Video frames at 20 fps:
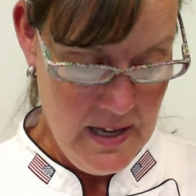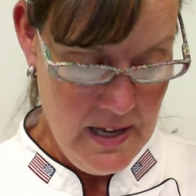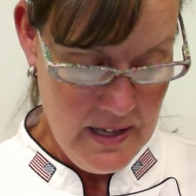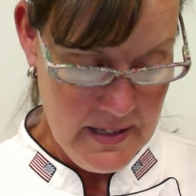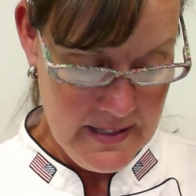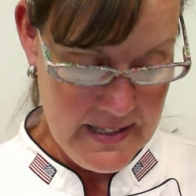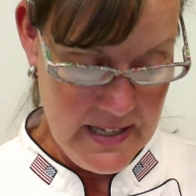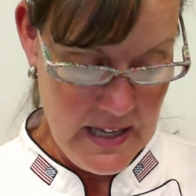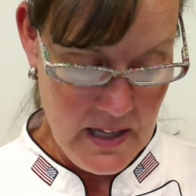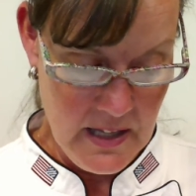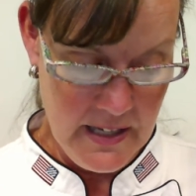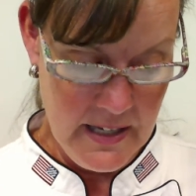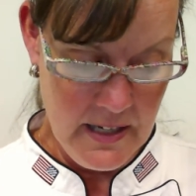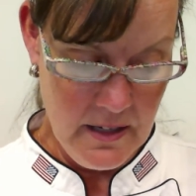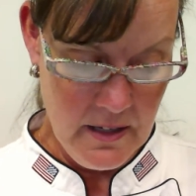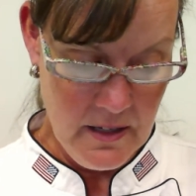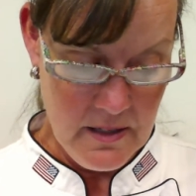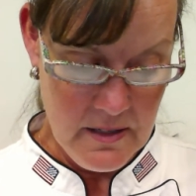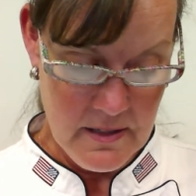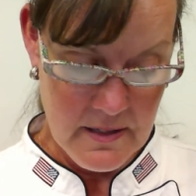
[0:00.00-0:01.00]
Selling
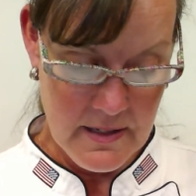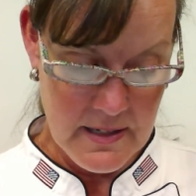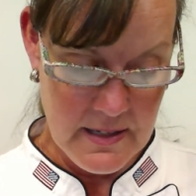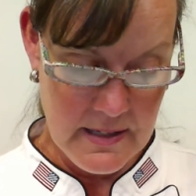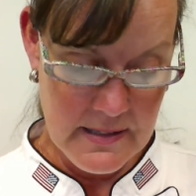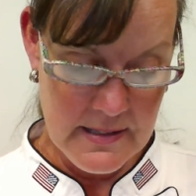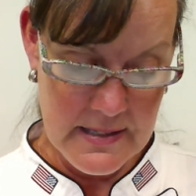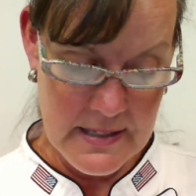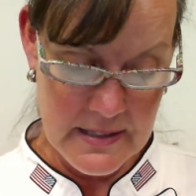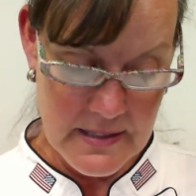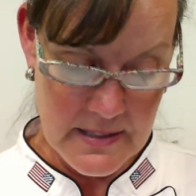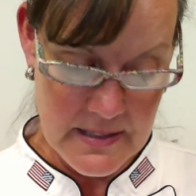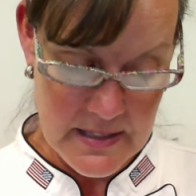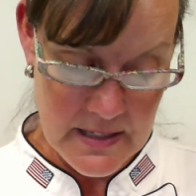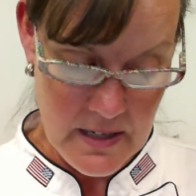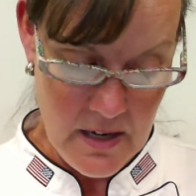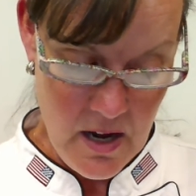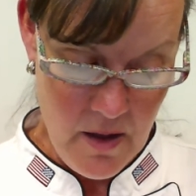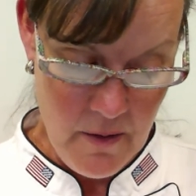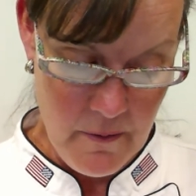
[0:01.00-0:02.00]
consisting
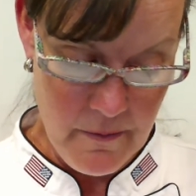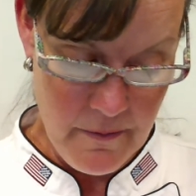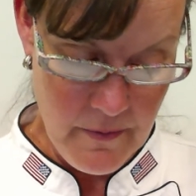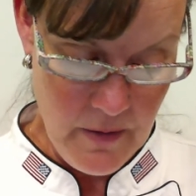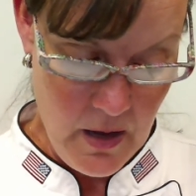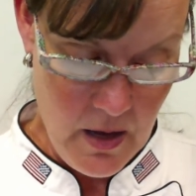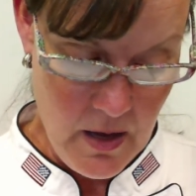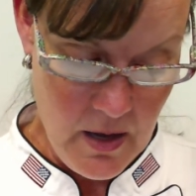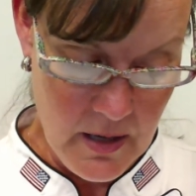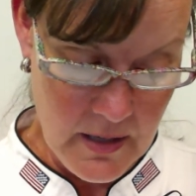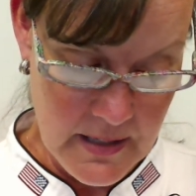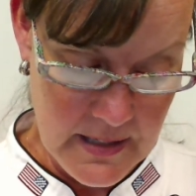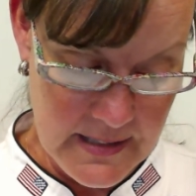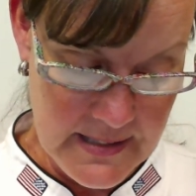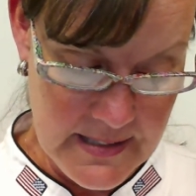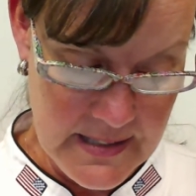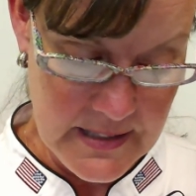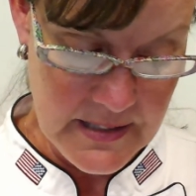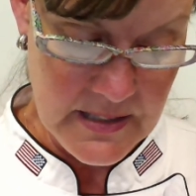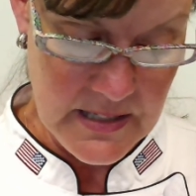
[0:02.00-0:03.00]

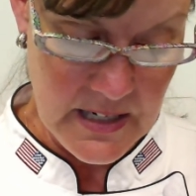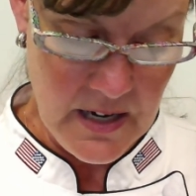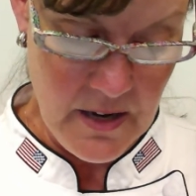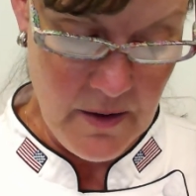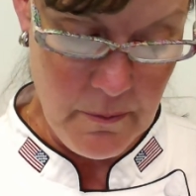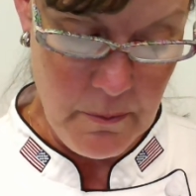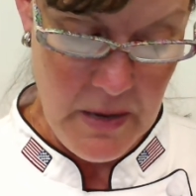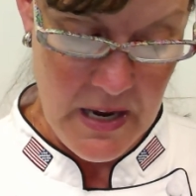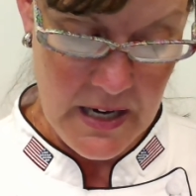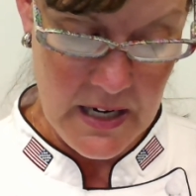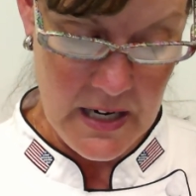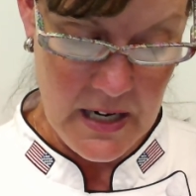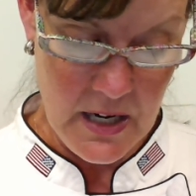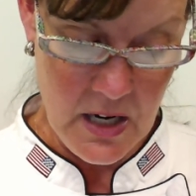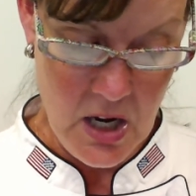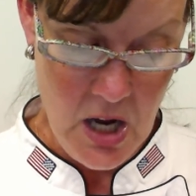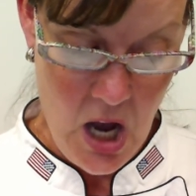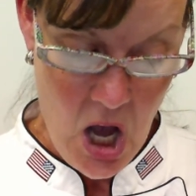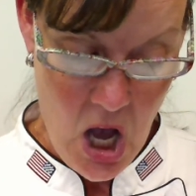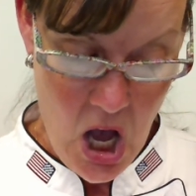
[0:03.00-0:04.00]
of making
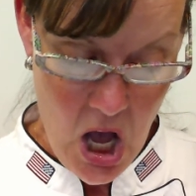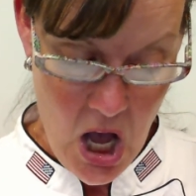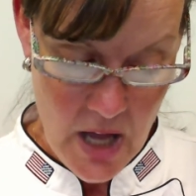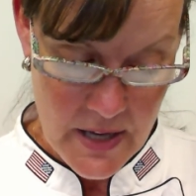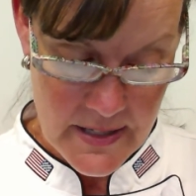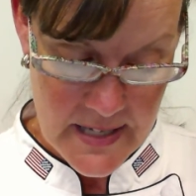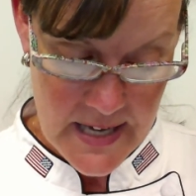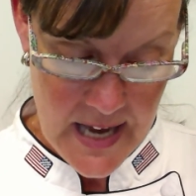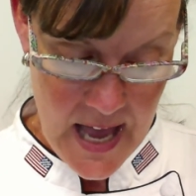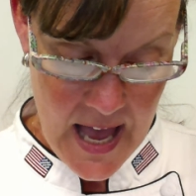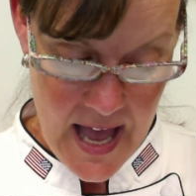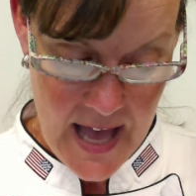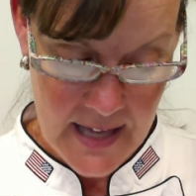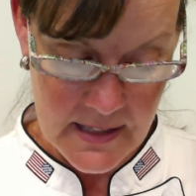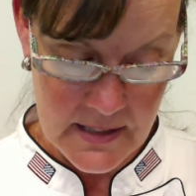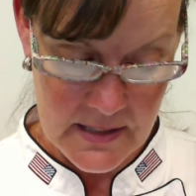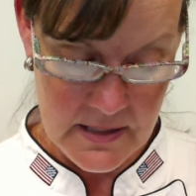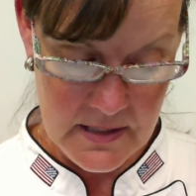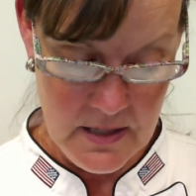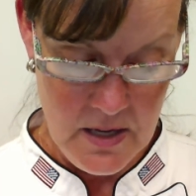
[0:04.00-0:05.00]

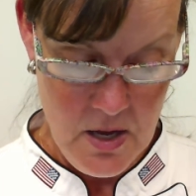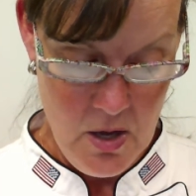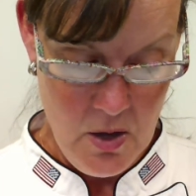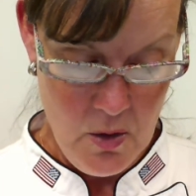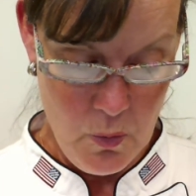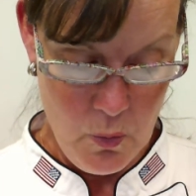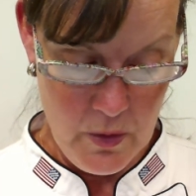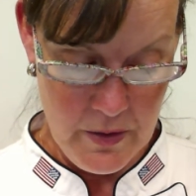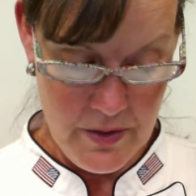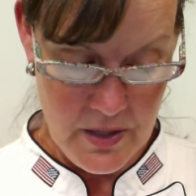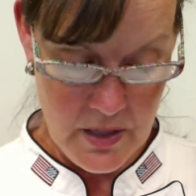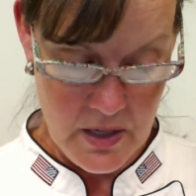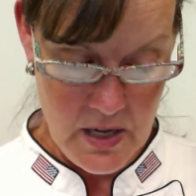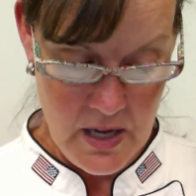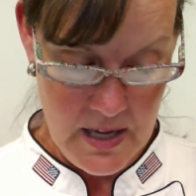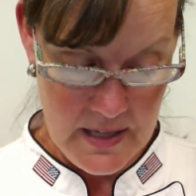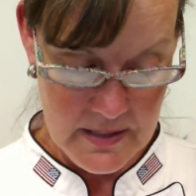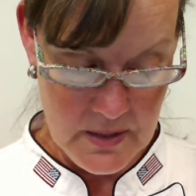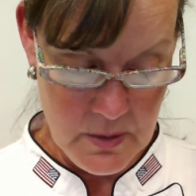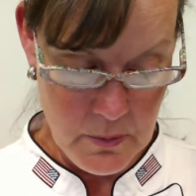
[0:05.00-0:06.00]
contacts with the
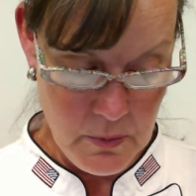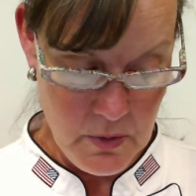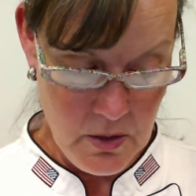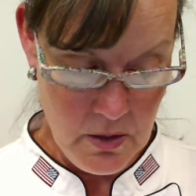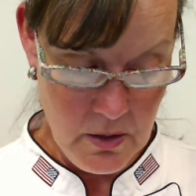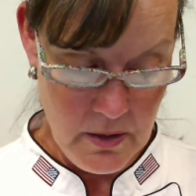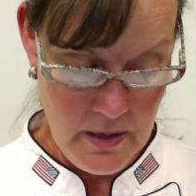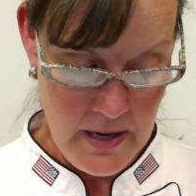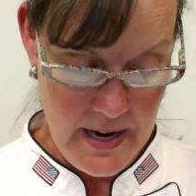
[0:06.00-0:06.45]
customer,